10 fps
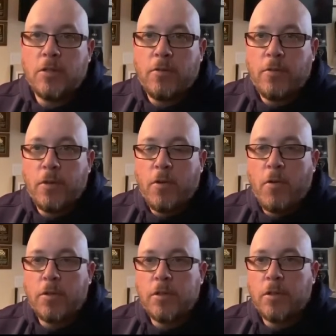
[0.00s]
over the
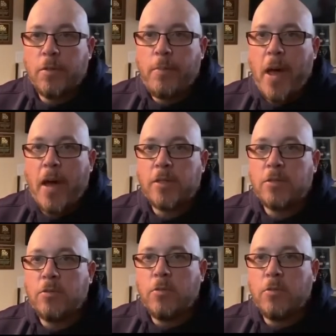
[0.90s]
course of the past